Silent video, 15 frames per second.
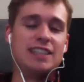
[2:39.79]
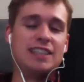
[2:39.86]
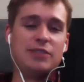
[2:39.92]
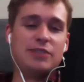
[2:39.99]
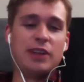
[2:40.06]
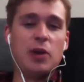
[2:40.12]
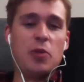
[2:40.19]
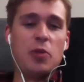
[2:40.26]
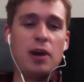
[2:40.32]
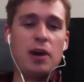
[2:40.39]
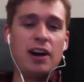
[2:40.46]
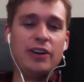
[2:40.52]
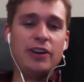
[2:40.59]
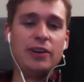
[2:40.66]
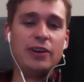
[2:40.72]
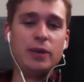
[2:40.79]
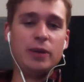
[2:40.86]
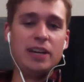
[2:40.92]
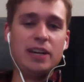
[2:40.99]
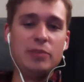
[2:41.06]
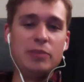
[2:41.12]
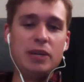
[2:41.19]
if they go Ponder and we
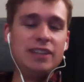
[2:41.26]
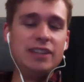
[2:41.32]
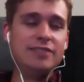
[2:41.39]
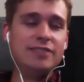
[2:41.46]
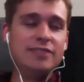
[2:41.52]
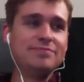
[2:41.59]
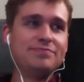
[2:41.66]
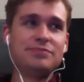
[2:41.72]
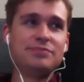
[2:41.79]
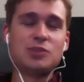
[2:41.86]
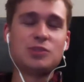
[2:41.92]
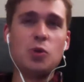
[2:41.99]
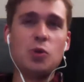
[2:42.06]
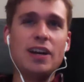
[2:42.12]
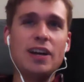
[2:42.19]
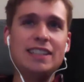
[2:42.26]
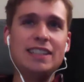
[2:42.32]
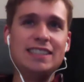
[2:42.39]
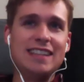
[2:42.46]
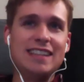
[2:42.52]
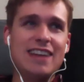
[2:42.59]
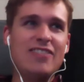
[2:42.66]
get beat
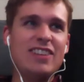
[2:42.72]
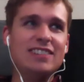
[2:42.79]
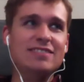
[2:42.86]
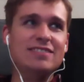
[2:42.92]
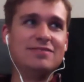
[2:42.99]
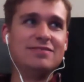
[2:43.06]
27-13.